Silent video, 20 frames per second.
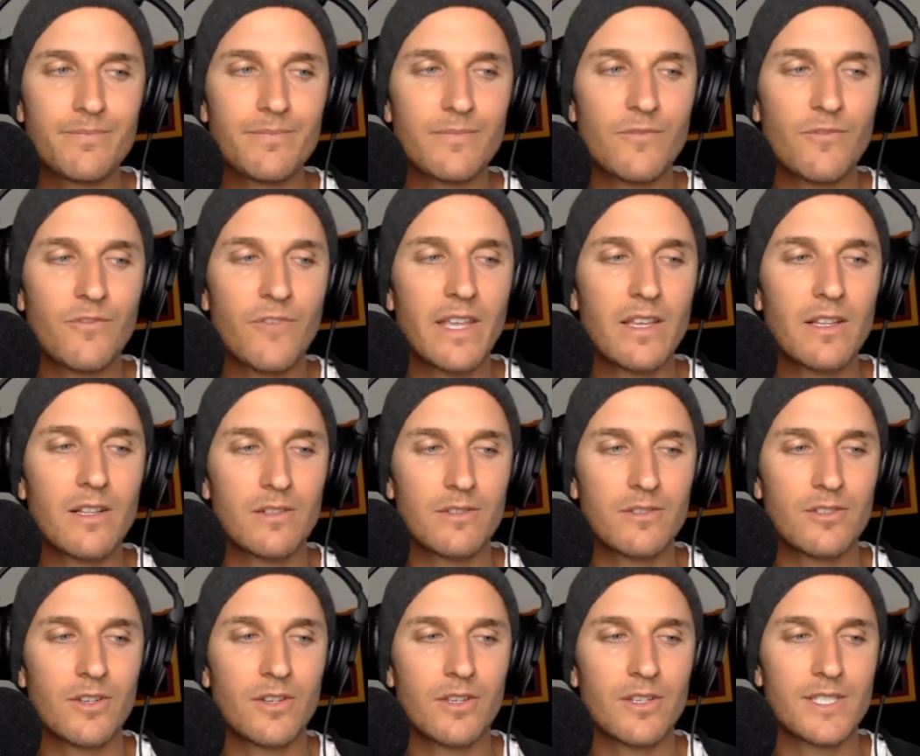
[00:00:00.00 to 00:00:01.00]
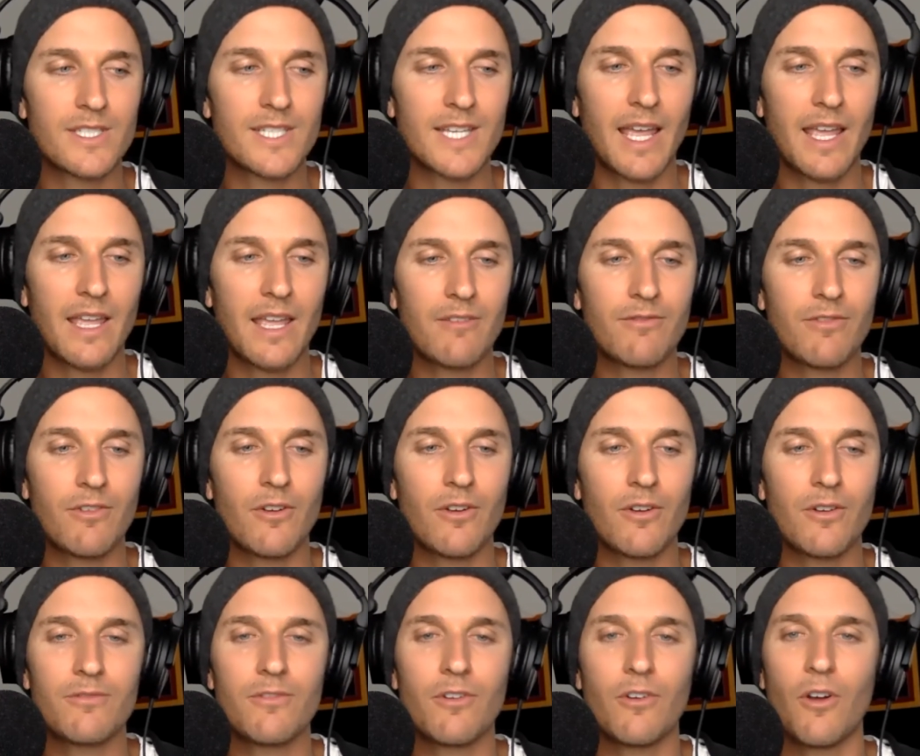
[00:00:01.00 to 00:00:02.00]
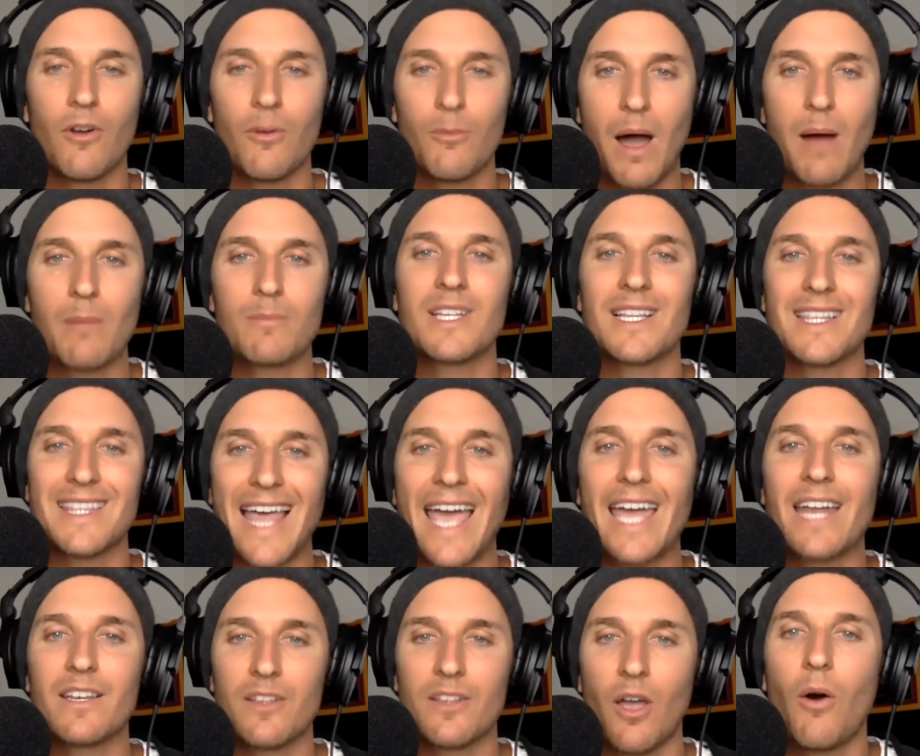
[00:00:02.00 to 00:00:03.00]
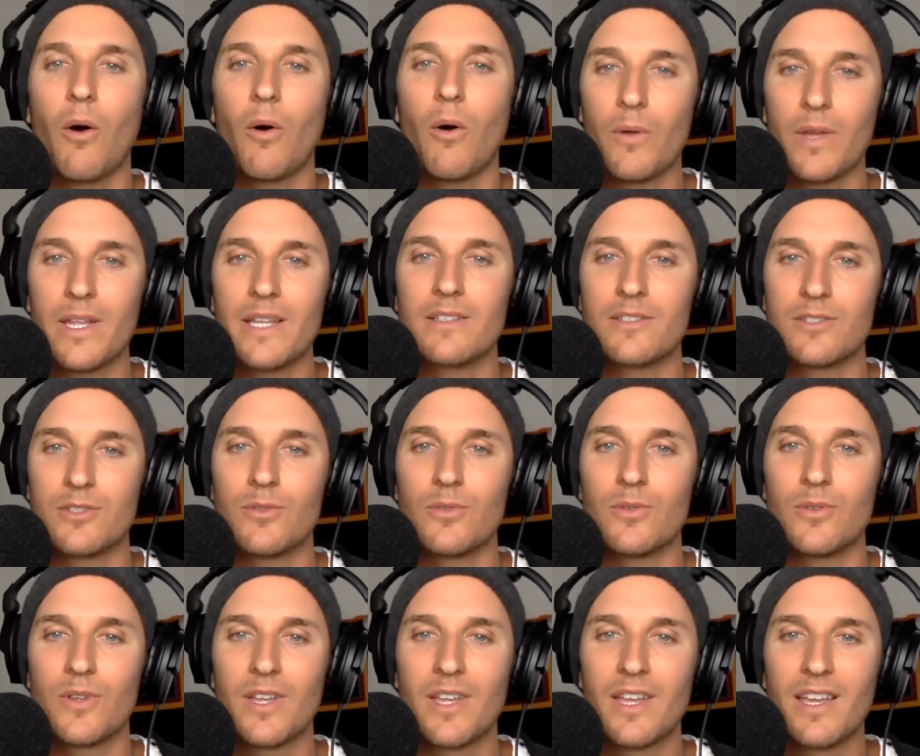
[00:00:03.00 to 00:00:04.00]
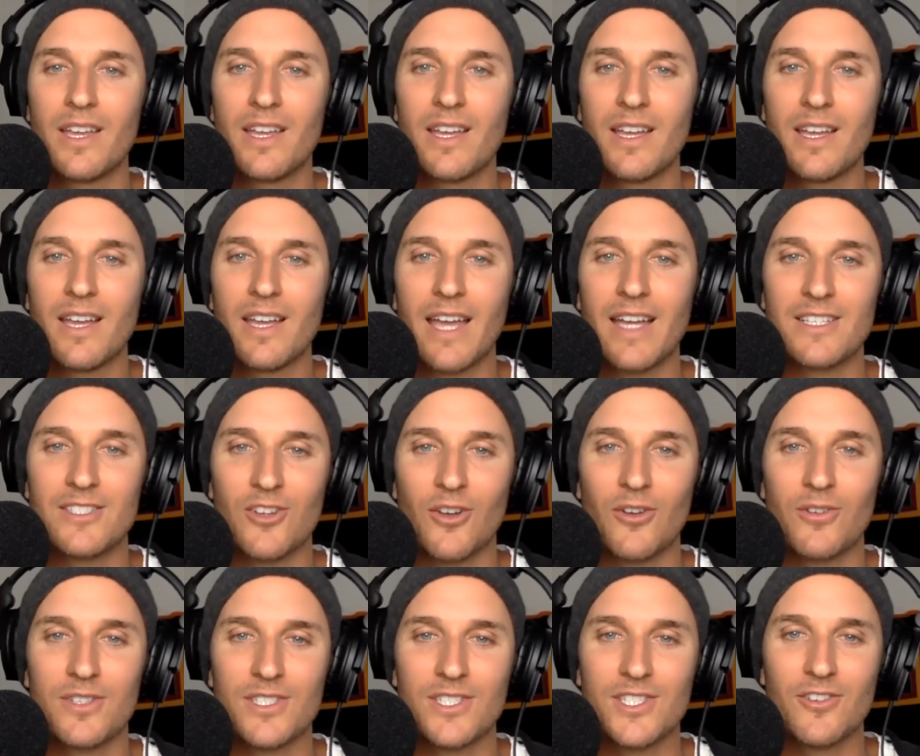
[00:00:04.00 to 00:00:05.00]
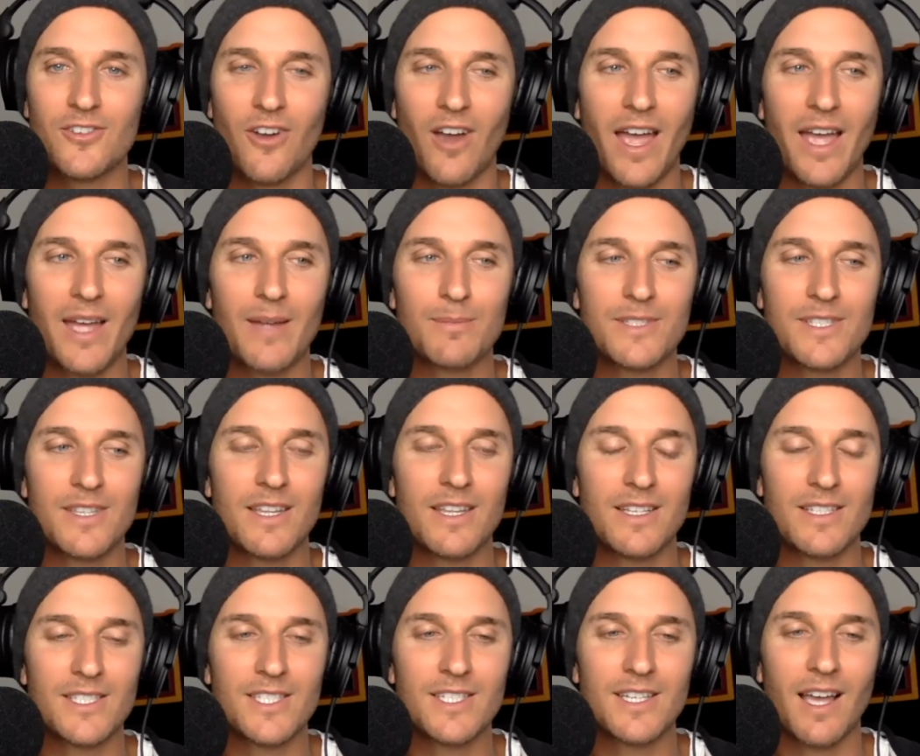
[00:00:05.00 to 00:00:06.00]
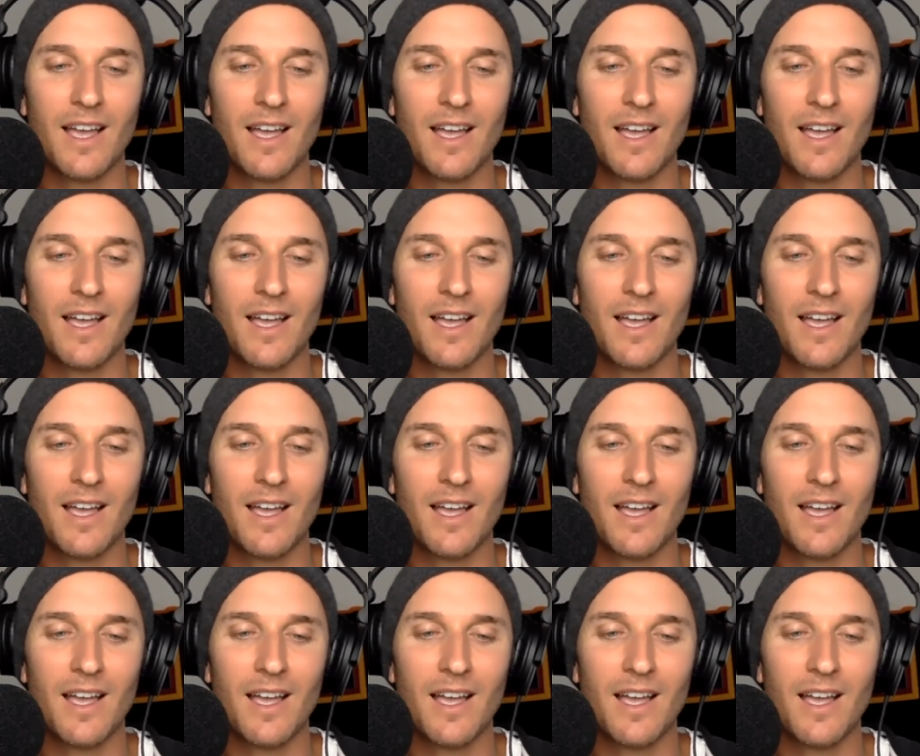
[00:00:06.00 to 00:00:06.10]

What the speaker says: field, you could say, for her mom to let go into. And Joe describes this